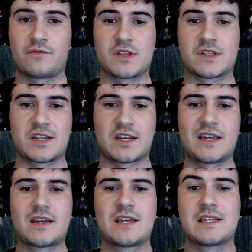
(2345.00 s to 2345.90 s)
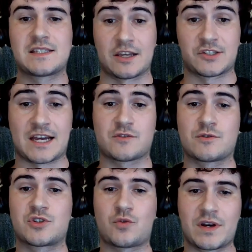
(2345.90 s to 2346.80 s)
for the city. Sales tax
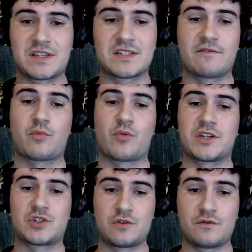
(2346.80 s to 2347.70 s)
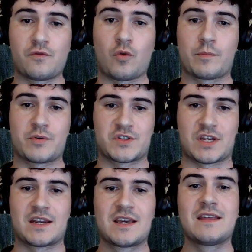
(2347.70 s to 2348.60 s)
was 27.24%,